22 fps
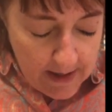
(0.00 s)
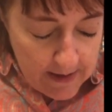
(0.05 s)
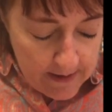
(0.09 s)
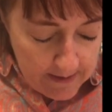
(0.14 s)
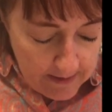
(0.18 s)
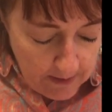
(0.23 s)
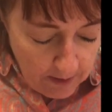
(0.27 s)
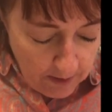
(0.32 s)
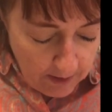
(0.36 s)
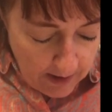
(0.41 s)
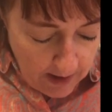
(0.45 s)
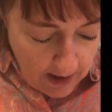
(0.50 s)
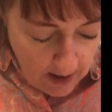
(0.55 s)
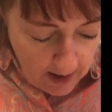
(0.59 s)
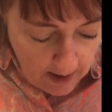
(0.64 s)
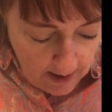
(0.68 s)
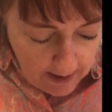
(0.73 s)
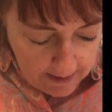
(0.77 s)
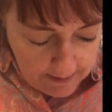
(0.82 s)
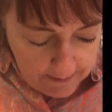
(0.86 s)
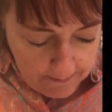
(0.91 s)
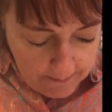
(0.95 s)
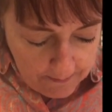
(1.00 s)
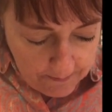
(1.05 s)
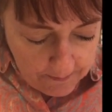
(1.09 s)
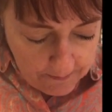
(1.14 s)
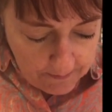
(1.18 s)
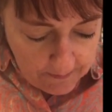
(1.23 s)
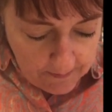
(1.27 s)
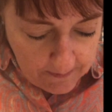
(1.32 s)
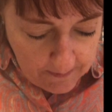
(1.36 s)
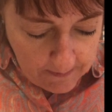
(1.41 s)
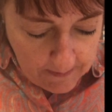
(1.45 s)
Dear God,
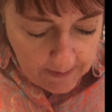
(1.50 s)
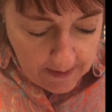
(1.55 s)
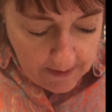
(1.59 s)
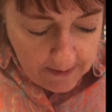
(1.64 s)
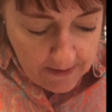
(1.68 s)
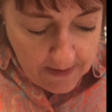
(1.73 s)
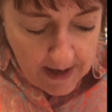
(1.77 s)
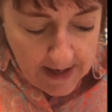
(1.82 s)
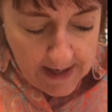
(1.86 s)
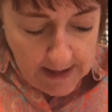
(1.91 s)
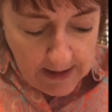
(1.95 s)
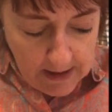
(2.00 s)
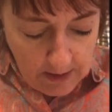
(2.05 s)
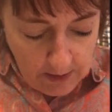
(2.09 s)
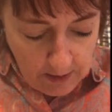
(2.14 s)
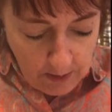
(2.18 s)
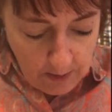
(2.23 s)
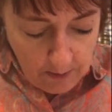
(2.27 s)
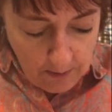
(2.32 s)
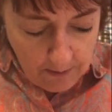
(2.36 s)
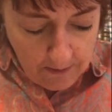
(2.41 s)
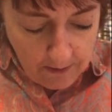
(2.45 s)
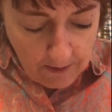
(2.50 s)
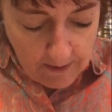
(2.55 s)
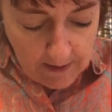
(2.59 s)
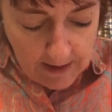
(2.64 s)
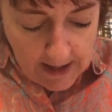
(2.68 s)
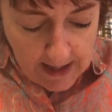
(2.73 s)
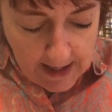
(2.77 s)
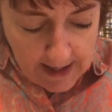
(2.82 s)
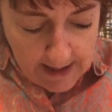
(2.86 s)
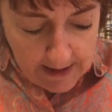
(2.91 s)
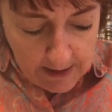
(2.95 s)
thank you for
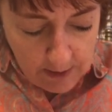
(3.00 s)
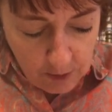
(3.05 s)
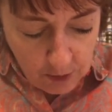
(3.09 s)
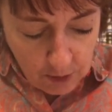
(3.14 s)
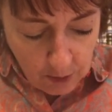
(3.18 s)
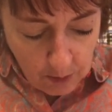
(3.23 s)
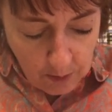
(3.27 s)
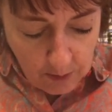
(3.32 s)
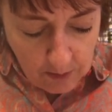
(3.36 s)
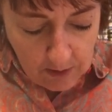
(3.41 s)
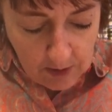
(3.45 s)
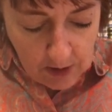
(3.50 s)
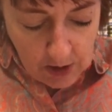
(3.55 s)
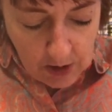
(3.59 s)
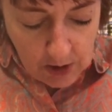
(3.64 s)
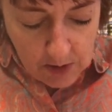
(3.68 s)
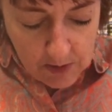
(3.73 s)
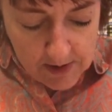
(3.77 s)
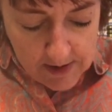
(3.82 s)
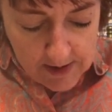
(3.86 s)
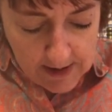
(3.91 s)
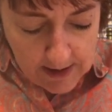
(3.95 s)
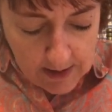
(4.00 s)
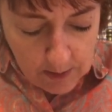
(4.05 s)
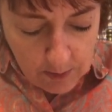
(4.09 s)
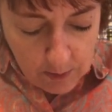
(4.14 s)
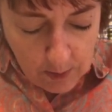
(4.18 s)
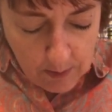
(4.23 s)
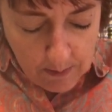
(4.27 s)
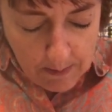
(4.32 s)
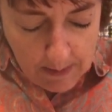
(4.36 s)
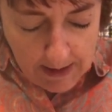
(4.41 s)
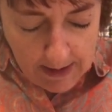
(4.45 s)
the angels you sent
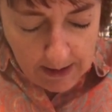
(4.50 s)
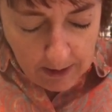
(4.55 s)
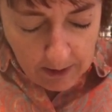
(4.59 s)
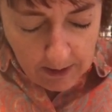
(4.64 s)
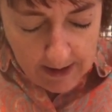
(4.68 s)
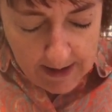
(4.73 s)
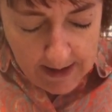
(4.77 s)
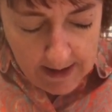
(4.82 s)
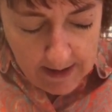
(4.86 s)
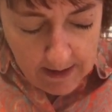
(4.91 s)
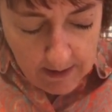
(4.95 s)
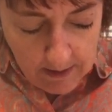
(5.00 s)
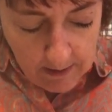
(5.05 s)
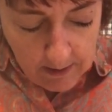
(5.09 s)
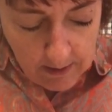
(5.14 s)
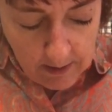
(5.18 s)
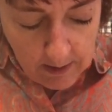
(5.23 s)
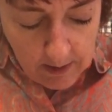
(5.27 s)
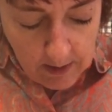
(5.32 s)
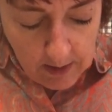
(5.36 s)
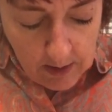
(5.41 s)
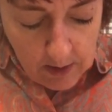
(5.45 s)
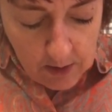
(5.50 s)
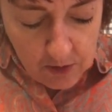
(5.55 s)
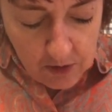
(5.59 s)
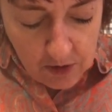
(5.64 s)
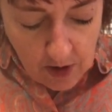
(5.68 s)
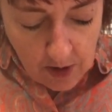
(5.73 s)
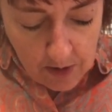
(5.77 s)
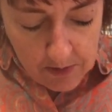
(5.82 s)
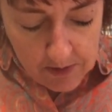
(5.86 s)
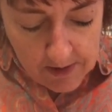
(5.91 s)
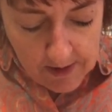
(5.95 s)
to Mary,
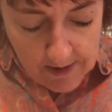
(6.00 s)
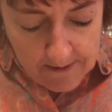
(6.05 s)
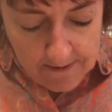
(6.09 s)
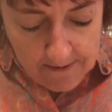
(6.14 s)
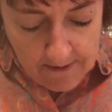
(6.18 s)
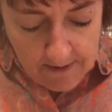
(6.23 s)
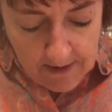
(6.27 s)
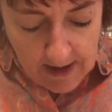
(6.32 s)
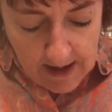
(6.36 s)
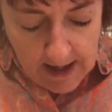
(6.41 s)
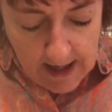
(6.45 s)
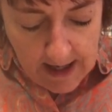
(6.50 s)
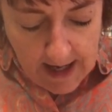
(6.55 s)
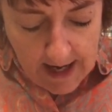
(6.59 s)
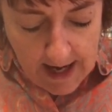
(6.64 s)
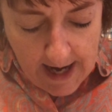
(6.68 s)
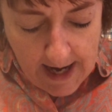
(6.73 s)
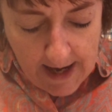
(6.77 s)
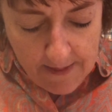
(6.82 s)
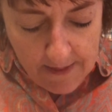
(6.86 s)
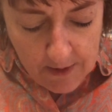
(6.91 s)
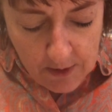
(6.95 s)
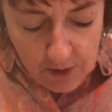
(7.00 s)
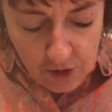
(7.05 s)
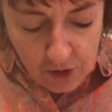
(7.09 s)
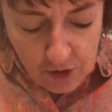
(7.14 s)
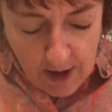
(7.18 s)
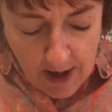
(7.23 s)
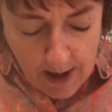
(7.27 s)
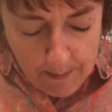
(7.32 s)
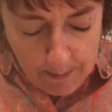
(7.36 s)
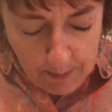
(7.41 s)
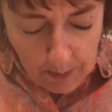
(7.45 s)
Joseph, and the
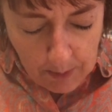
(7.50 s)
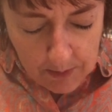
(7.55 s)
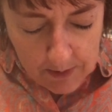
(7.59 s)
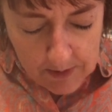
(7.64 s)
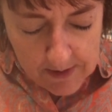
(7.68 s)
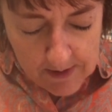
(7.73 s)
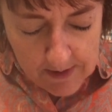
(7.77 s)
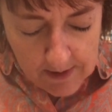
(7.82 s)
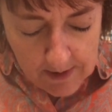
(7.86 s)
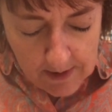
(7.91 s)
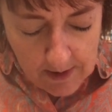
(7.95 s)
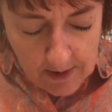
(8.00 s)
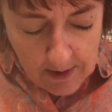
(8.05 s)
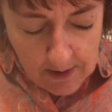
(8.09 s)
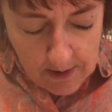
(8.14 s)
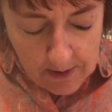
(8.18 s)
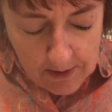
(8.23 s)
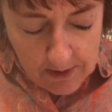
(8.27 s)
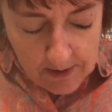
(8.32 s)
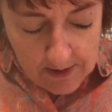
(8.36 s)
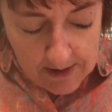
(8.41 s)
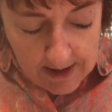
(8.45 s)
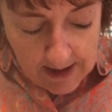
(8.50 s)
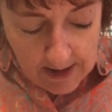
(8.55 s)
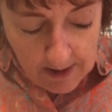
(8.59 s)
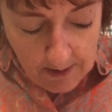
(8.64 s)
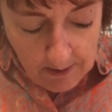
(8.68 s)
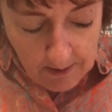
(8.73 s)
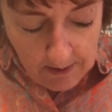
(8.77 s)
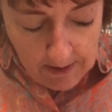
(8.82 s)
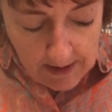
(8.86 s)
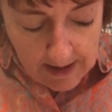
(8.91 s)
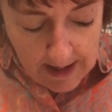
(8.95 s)
shepherds to
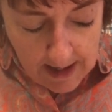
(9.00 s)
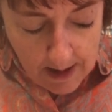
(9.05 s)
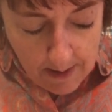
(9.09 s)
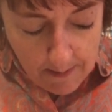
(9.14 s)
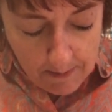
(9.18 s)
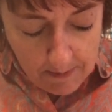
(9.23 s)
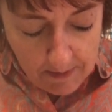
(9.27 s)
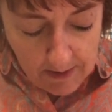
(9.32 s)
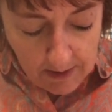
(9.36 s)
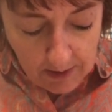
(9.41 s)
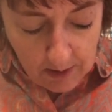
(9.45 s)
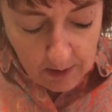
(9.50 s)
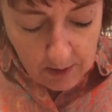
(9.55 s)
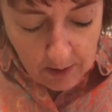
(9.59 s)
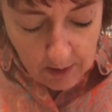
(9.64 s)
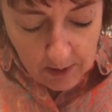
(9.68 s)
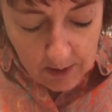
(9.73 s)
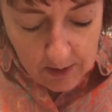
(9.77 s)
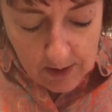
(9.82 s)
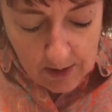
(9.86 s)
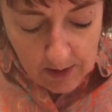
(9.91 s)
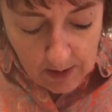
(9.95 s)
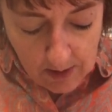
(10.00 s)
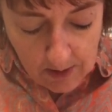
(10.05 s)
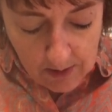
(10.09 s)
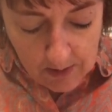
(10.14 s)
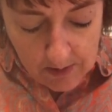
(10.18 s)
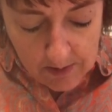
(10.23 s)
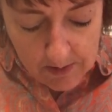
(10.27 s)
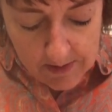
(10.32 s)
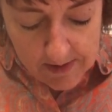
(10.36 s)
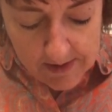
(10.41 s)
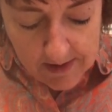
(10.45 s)
tell them the good
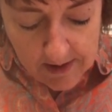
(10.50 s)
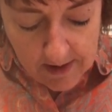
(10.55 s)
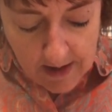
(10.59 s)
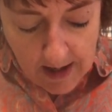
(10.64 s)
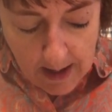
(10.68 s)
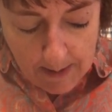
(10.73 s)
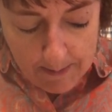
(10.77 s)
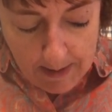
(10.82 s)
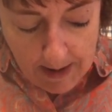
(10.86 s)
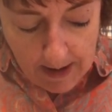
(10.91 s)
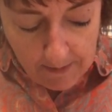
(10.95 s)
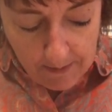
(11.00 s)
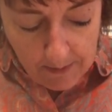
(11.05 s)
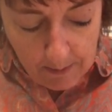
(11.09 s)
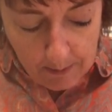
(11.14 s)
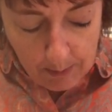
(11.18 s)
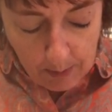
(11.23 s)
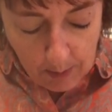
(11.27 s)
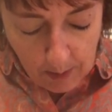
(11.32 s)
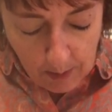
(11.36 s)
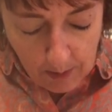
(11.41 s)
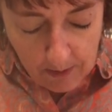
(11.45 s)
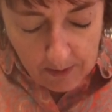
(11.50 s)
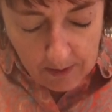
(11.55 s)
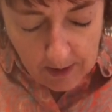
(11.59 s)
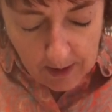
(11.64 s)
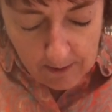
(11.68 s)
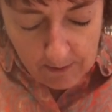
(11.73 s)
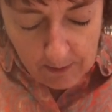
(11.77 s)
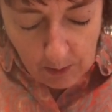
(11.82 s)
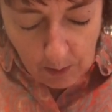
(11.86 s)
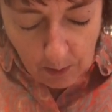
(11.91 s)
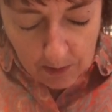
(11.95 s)
news about the birth
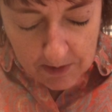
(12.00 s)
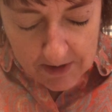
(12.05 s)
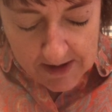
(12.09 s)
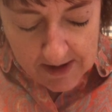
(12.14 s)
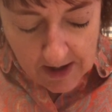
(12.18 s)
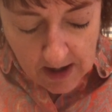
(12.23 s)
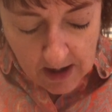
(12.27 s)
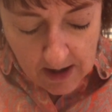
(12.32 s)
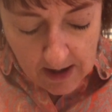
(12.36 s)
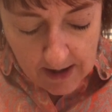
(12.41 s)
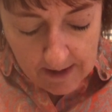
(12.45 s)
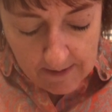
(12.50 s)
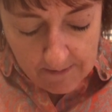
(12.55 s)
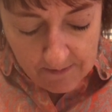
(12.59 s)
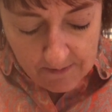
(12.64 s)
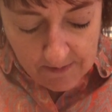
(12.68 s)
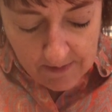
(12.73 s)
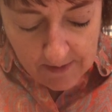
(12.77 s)
of your Son.